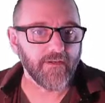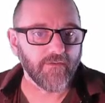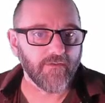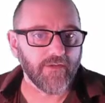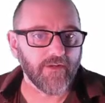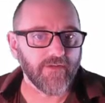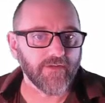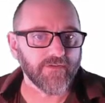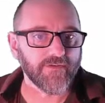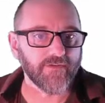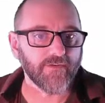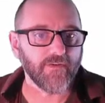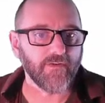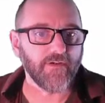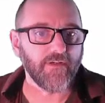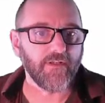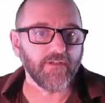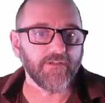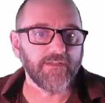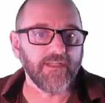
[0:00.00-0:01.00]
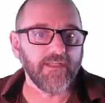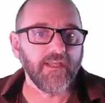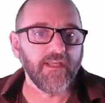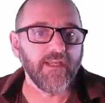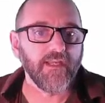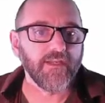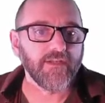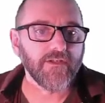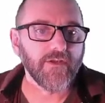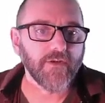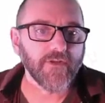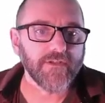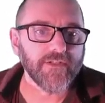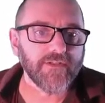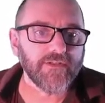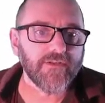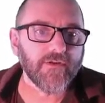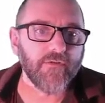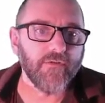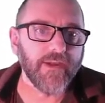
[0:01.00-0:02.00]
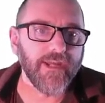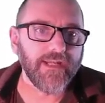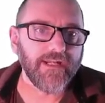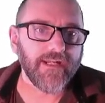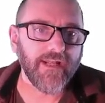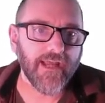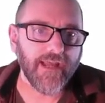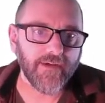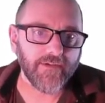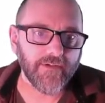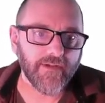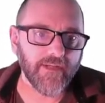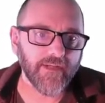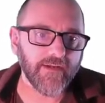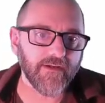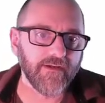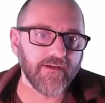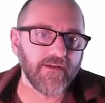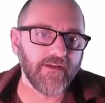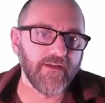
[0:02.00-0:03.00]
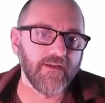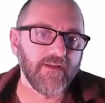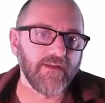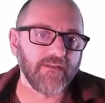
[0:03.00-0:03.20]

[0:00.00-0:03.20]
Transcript: I created a circle called D. Notice it's grayed out here.